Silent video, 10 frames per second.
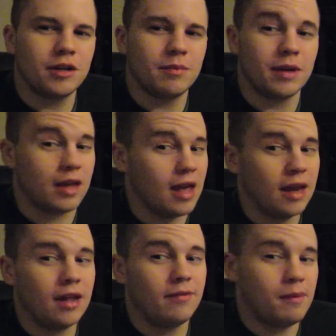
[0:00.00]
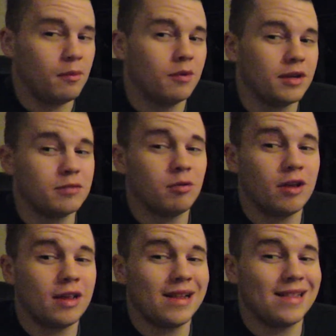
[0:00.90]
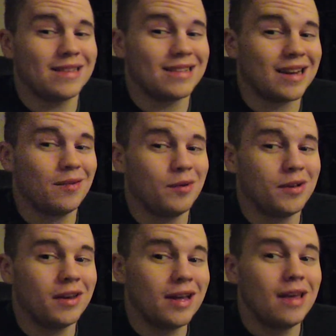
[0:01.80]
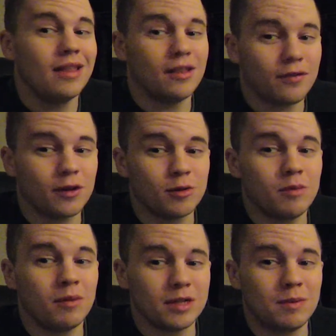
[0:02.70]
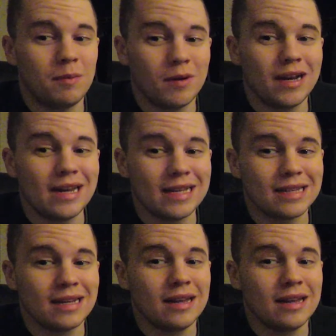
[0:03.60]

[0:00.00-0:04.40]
but again, if people were disappointed in the second one, then the first one must be pretty decent.